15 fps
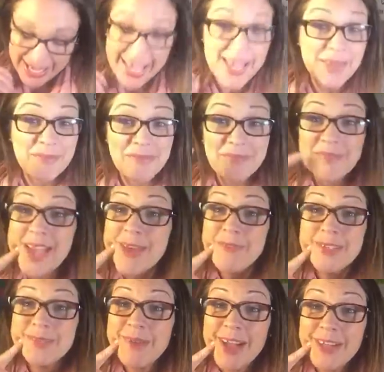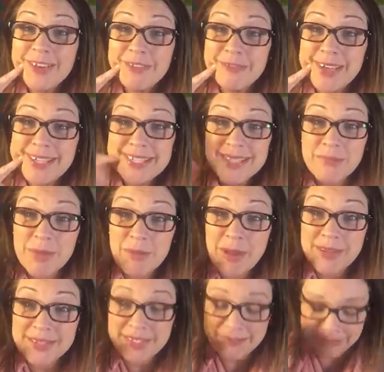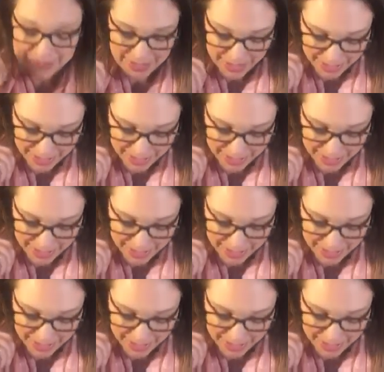and have a smile on your face and be positive.